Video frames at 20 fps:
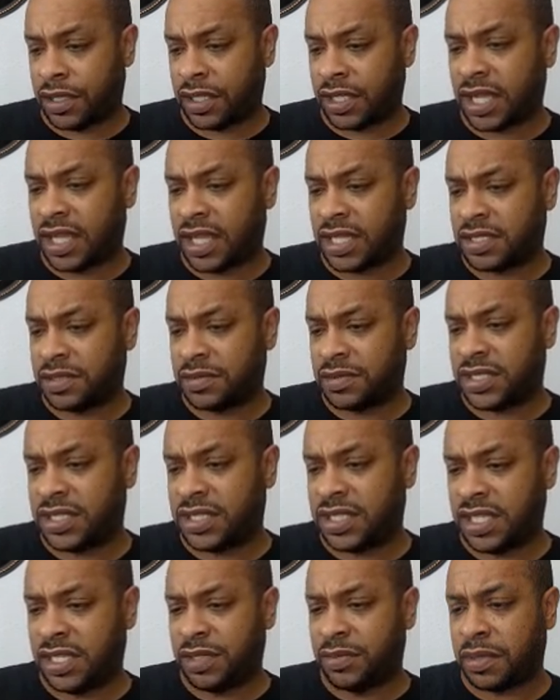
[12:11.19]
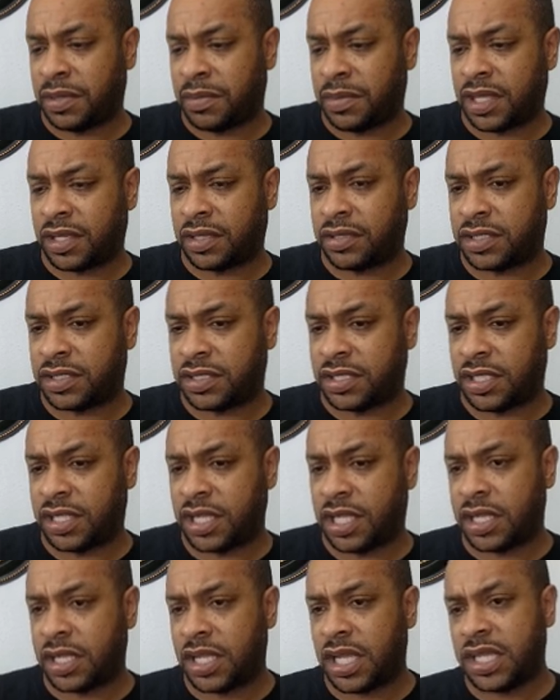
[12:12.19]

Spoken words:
I think I got some SHIB, but I'm not going to send that.